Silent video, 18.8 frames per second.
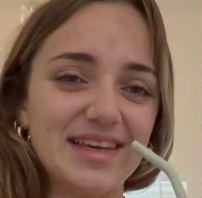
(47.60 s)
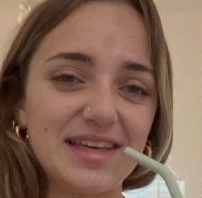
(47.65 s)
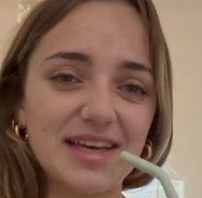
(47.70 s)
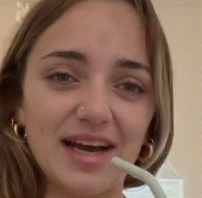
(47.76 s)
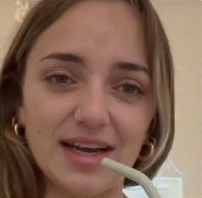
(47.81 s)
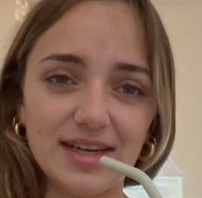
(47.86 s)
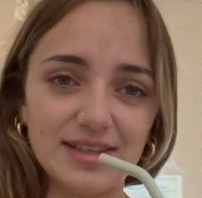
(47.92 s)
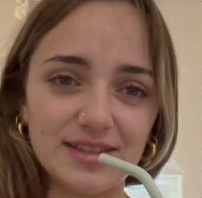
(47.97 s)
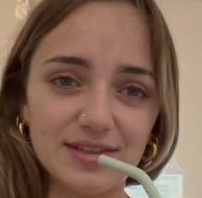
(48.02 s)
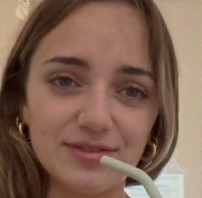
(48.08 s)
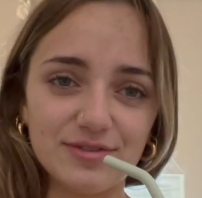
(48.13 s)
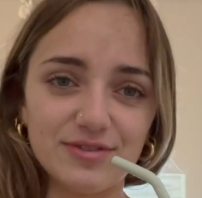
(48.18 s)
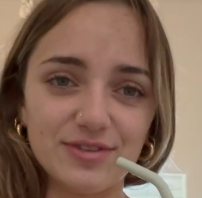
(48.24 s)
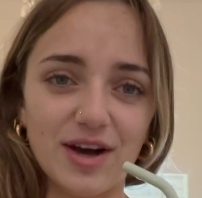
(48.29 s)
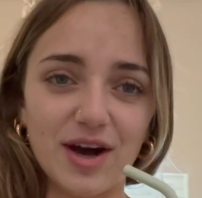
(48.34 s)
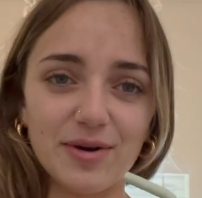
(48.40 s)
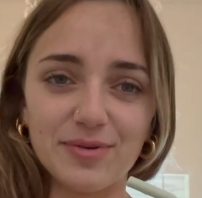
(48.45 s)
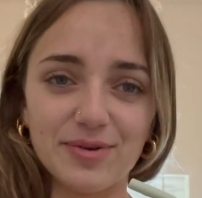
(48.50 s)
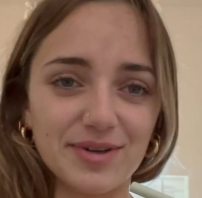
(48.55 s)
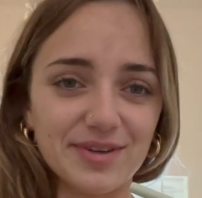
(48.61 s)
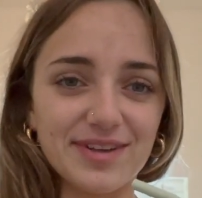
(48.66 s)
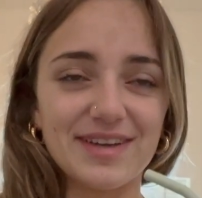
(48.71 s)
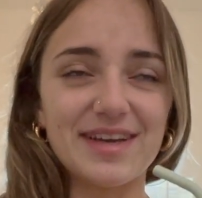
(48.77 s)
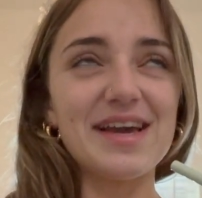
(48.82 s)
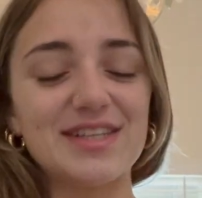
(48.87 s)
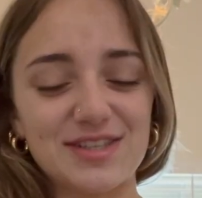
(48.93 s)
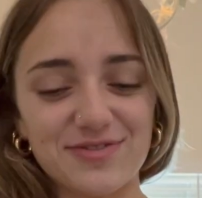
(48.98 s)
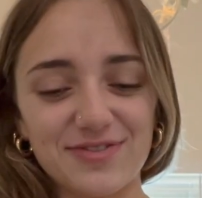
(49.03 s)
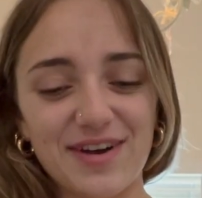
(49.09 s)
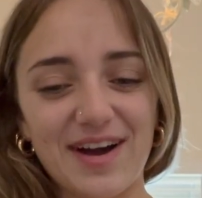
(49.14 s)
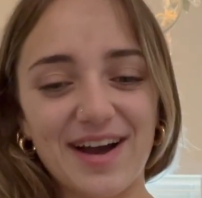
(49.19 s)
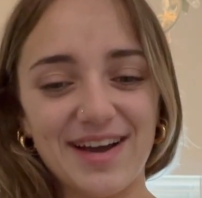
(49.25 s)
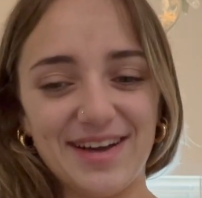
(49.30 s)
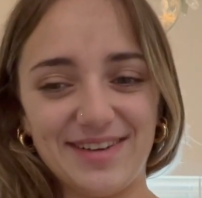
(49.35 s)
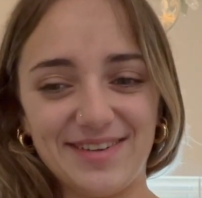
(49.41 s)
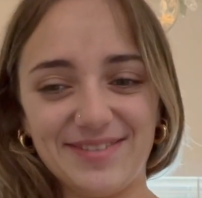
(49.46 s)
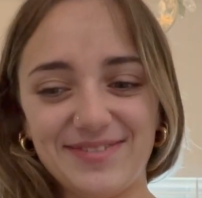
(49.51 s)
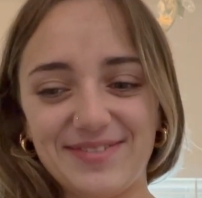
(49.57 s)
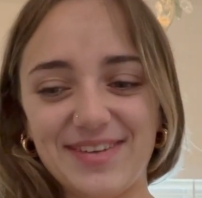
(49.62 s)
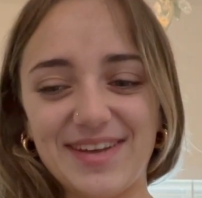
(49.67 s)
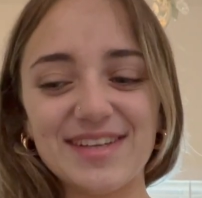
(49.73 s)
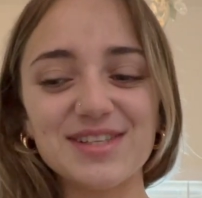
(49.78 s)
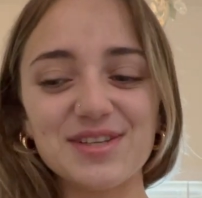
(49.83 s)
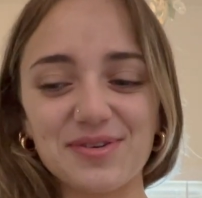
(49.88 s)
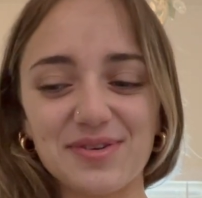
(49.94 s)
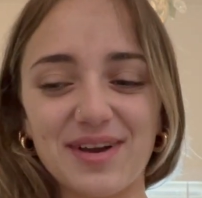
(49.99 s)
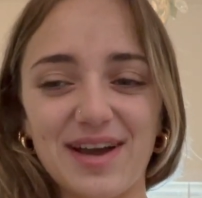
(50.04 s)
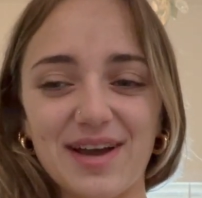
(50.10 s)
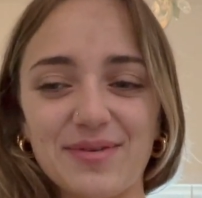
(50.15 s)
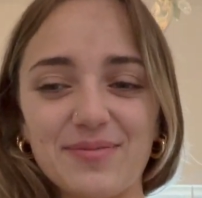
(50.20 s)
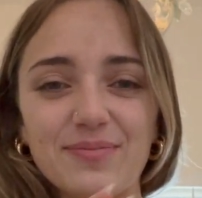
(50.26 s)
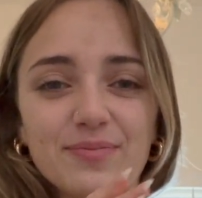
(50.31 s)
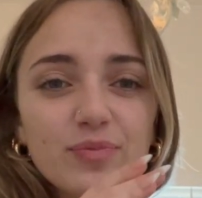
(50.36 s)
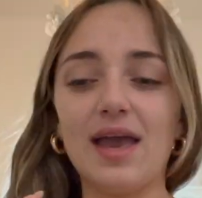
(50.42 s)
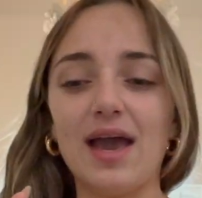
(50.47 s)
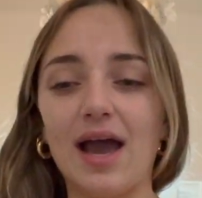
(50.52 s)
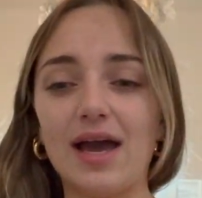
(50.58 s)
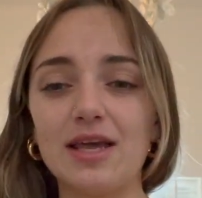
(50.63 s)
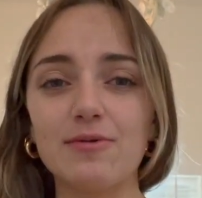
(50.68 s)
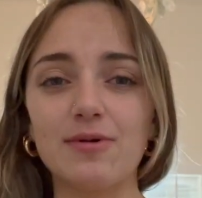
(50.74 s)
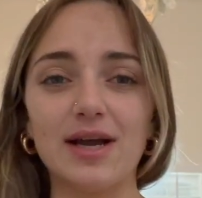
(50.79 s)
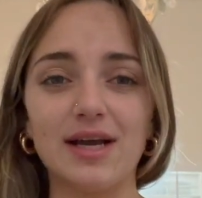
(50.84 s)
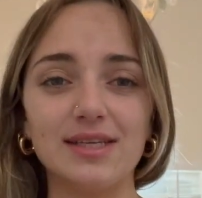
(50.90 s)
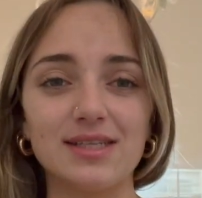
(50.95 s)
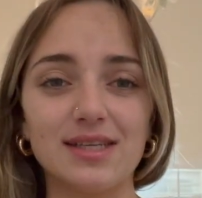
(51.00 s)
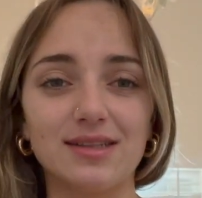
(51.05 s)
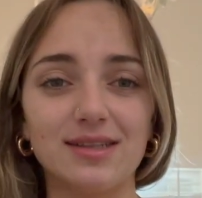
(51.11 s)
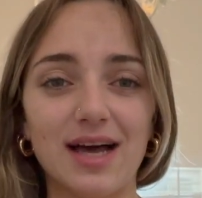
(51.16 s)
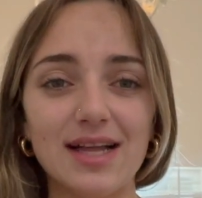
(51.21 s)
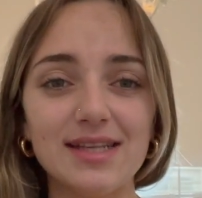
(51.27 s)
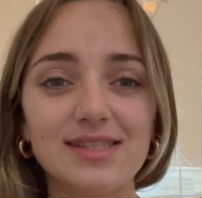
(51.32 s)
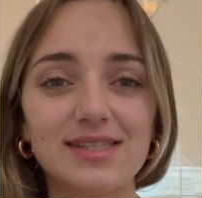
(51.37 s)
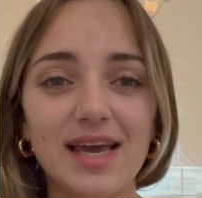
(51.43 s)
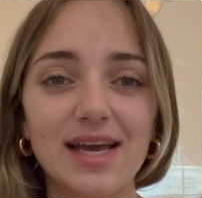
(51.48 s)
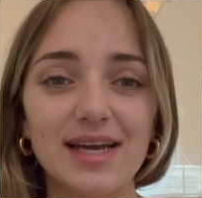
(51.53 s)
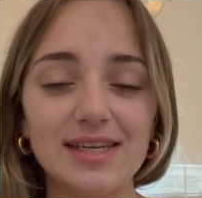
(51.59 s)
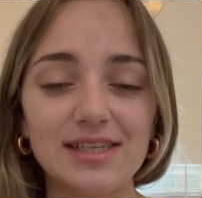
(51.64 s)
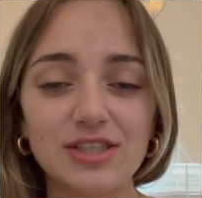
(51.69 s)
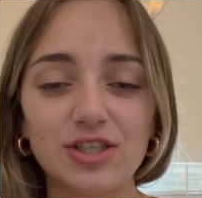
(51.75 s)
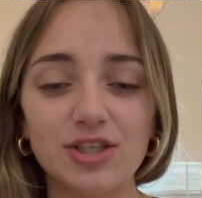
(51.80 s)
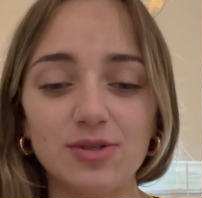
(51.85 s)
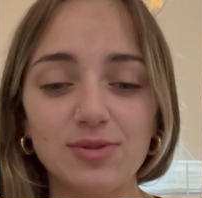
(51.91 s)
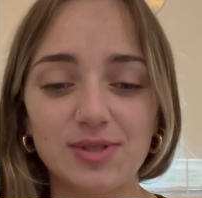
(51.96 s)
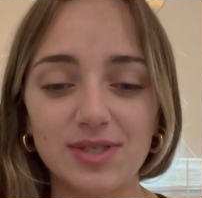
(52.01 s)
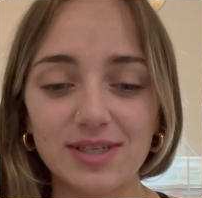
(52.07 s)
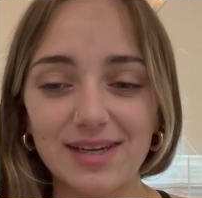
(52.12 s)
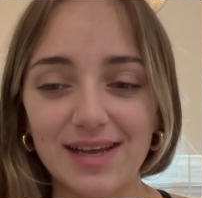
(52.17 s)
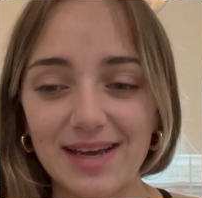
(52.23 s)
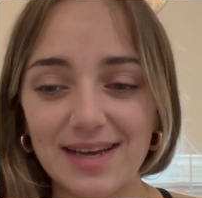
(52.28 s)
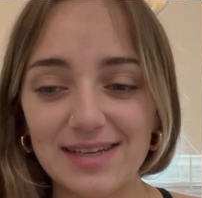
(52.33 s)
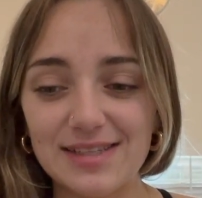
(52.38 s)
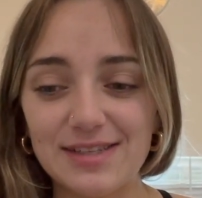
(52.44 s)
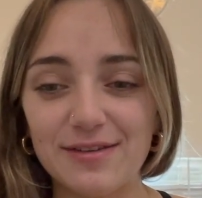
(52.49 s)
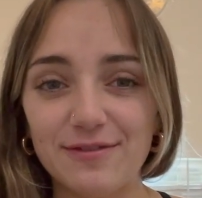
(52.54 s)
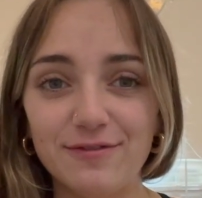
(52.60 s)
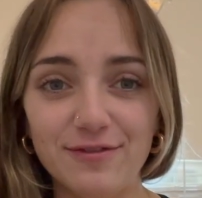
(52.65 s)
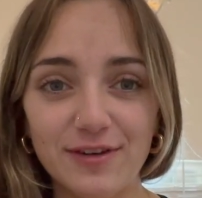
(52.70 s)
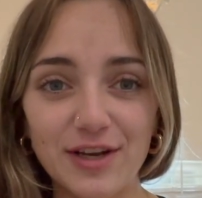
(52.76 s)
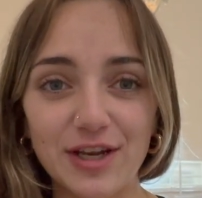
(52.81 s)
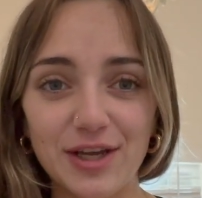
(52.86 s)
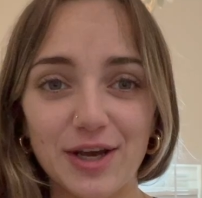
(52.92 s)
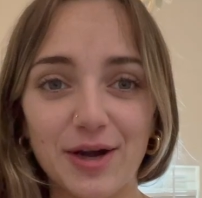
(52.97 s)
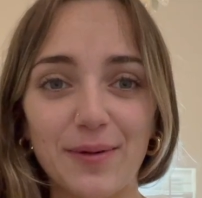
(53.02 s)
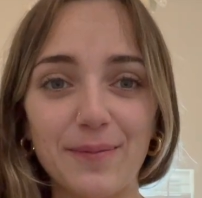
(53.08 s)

Kind of, not really. It's fine. It's okay. Anyways, let's get into today's video.